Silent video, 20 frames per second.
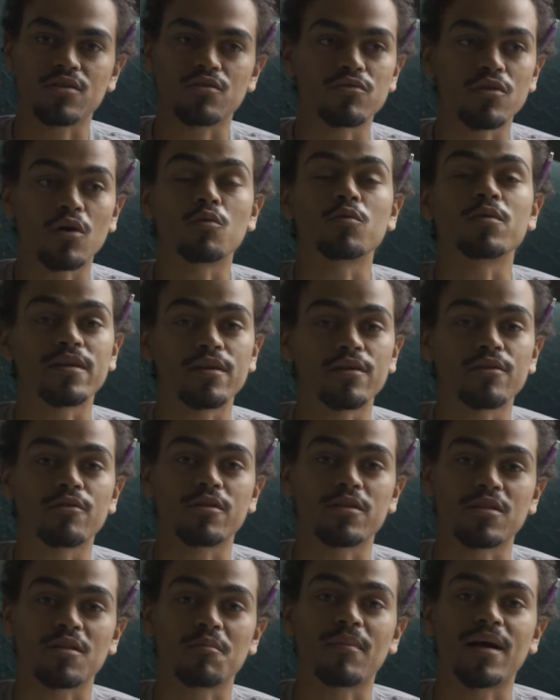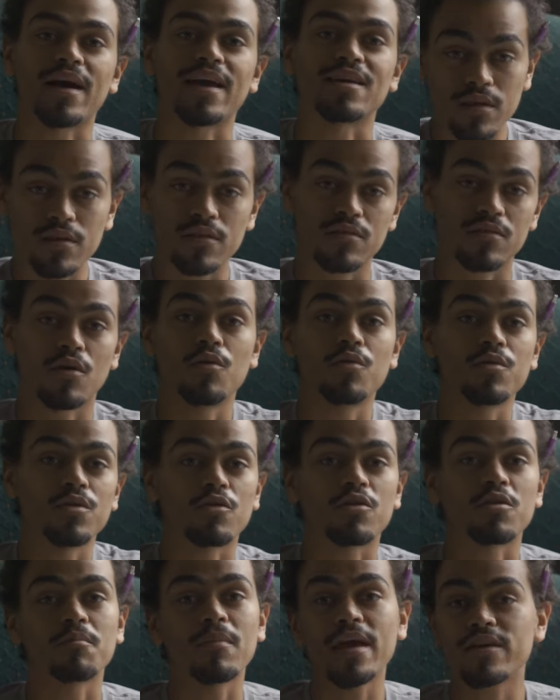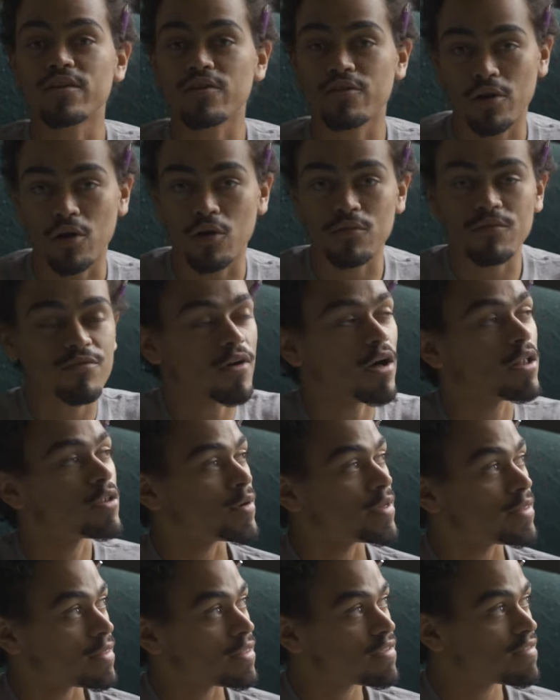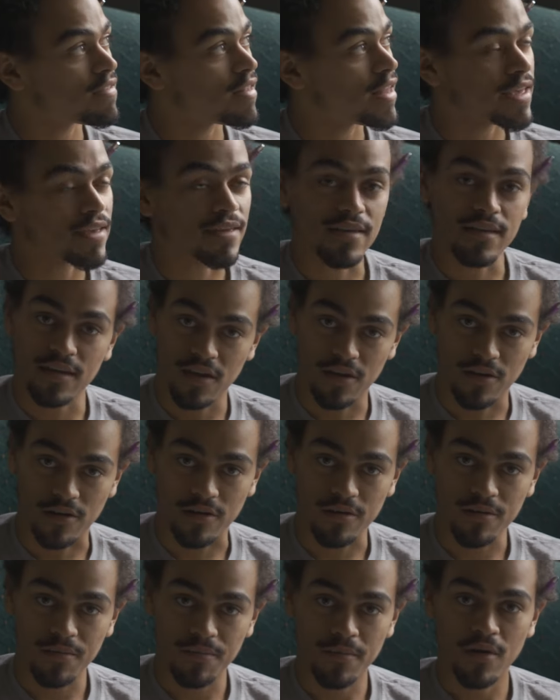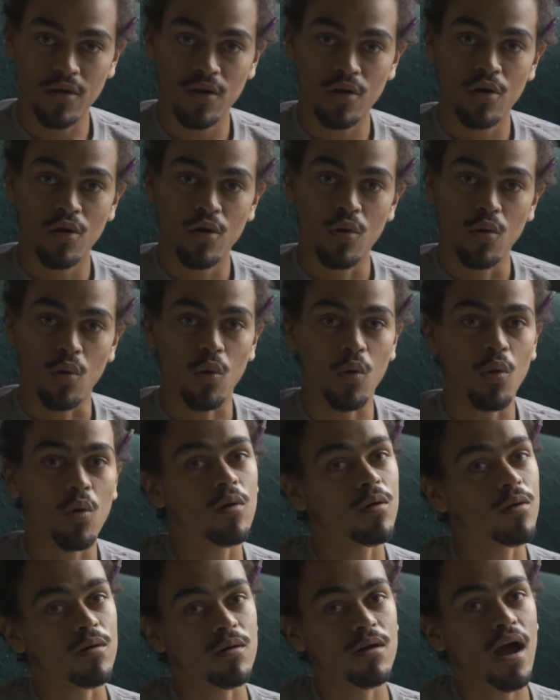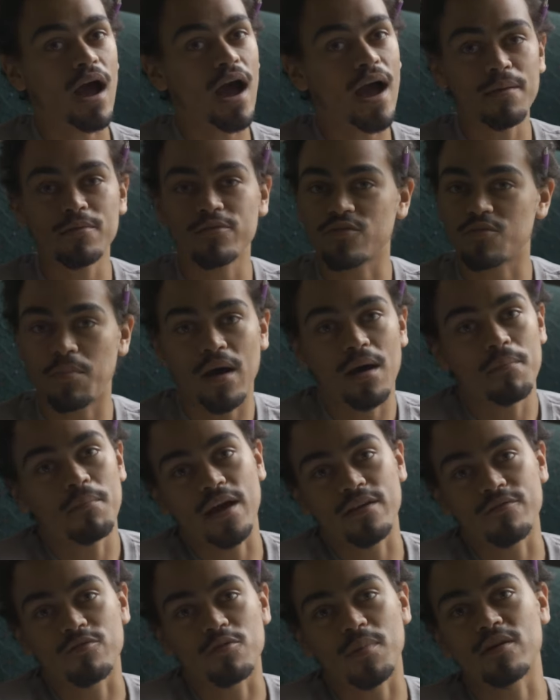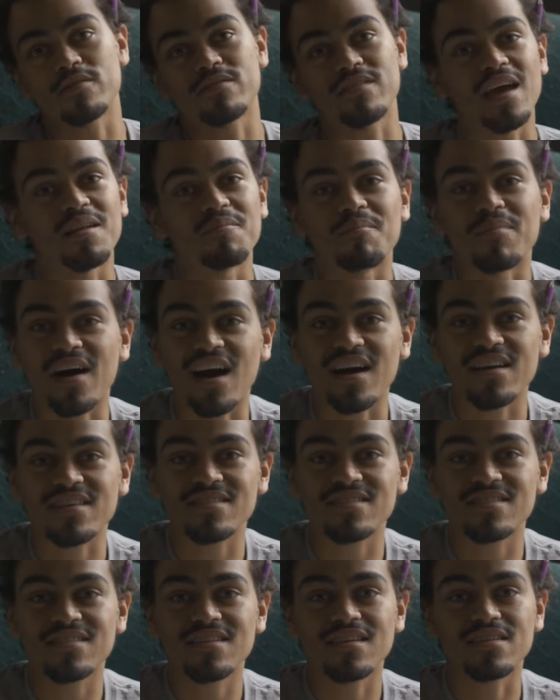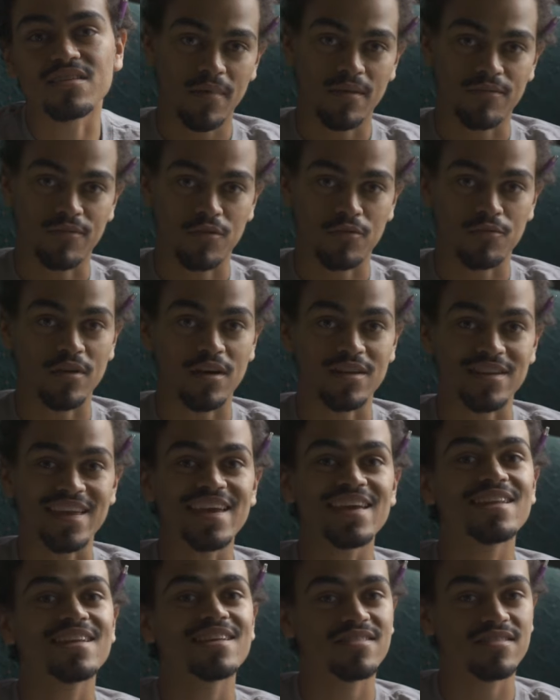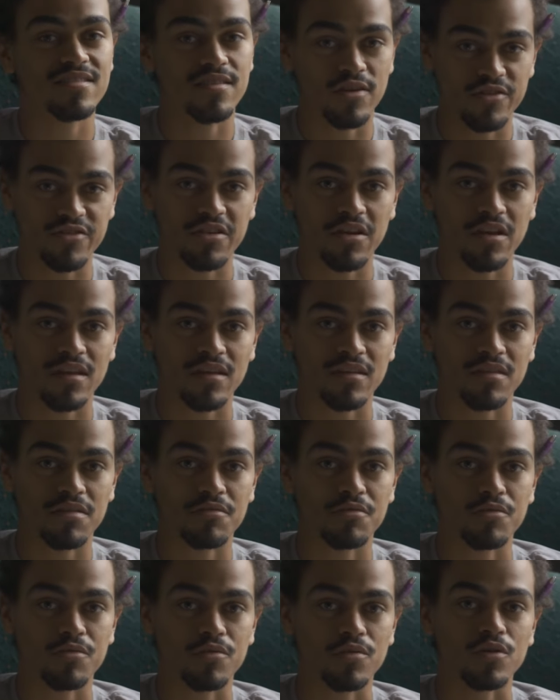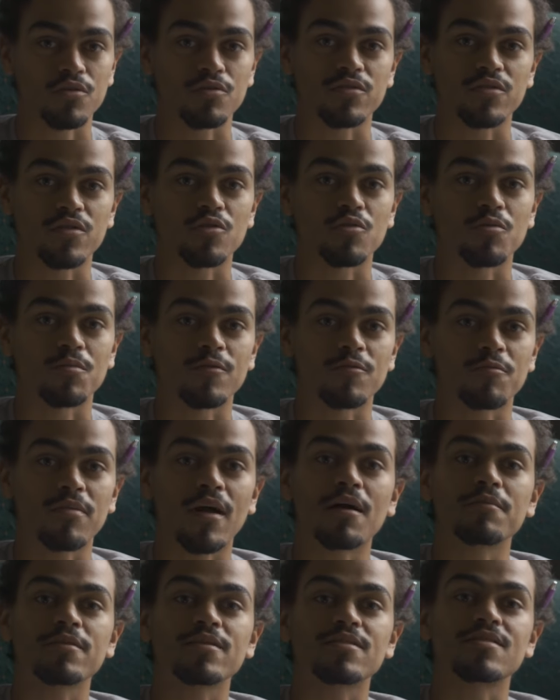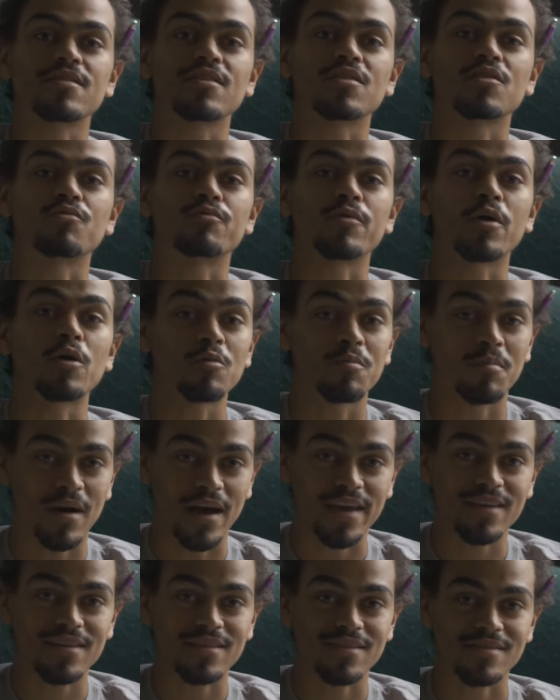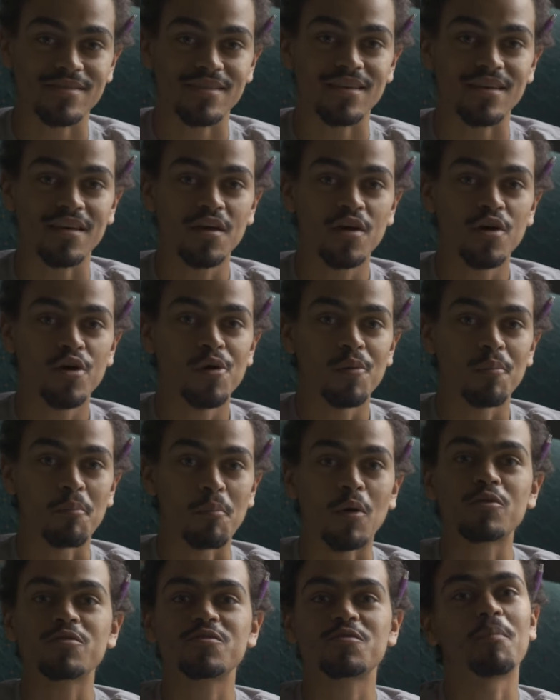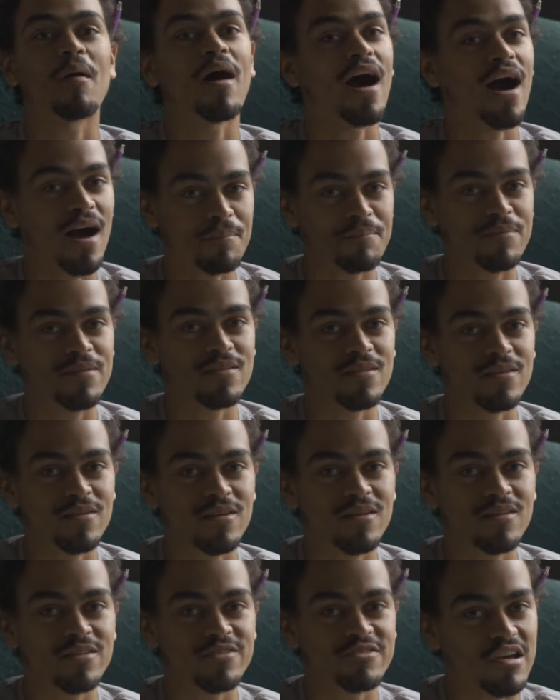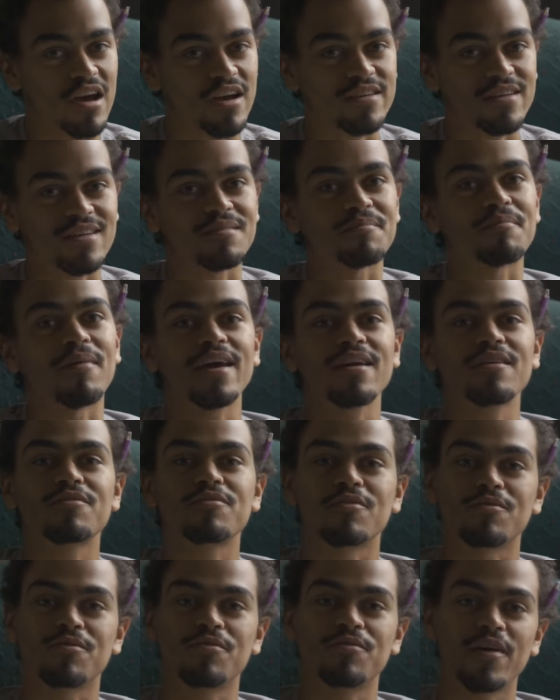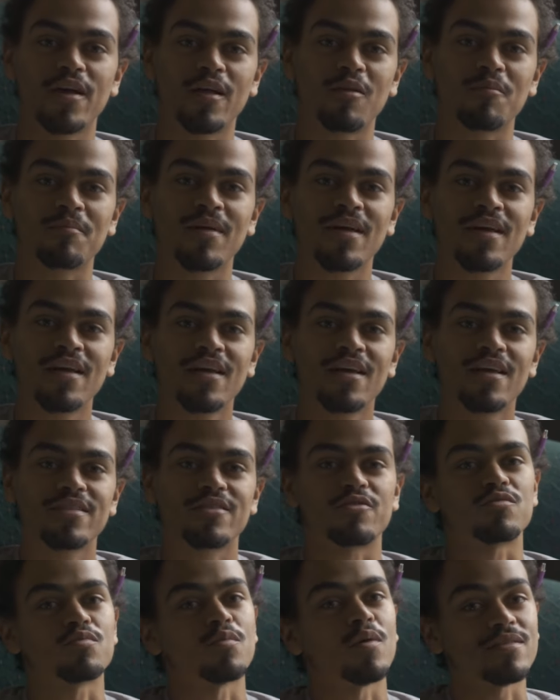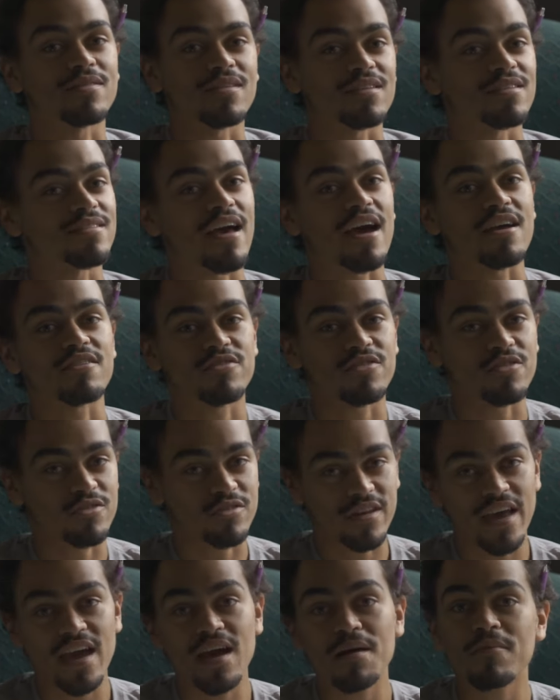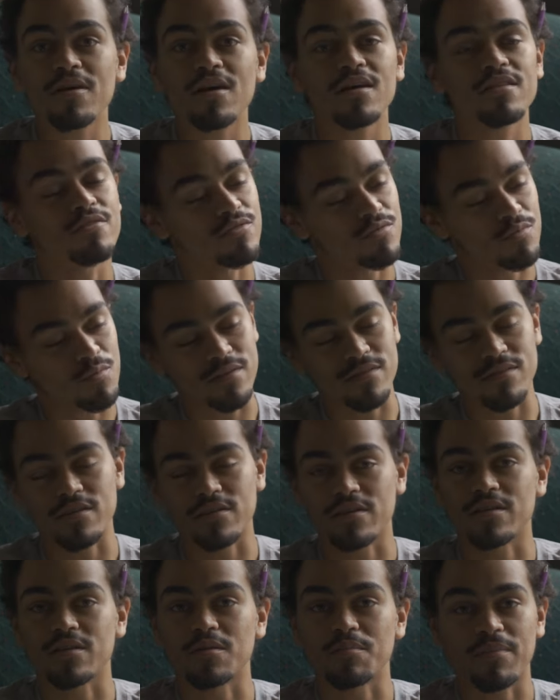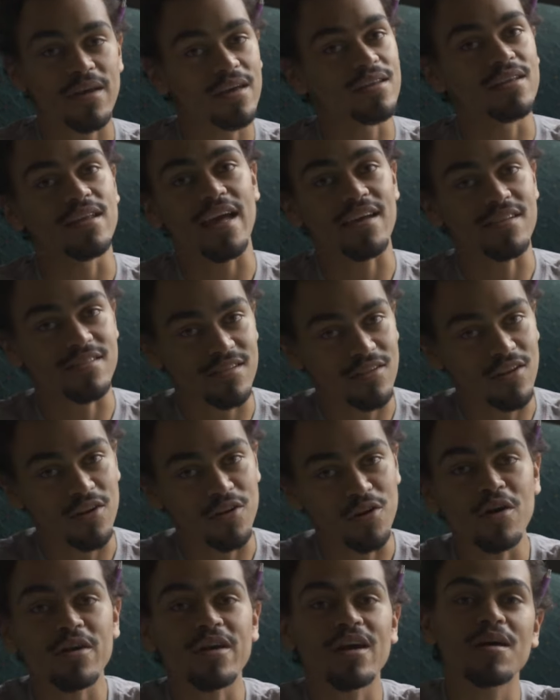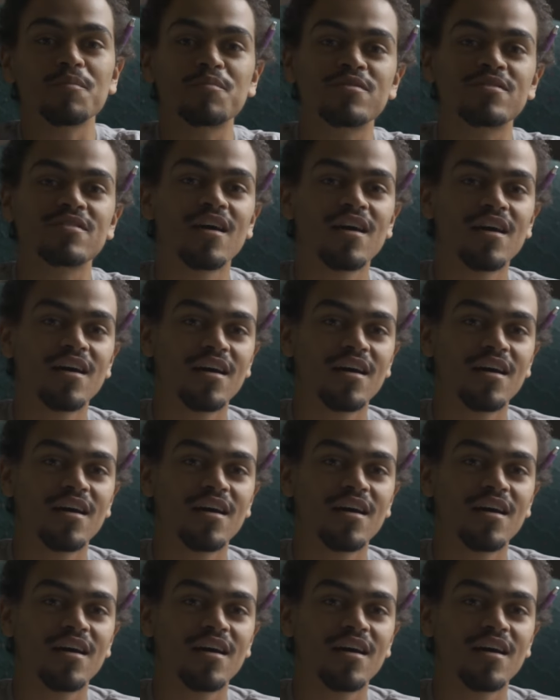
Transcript: you don't hear it in the mic. So you can make your own following this link here, or I just bought mine for about 10 bucks. If you've done any searching through YouTube, you've probably seen the Rode mic is the most popular shotgun mic for film. There's ones that attach to your camera, there's ones that are independent, XLR hookups.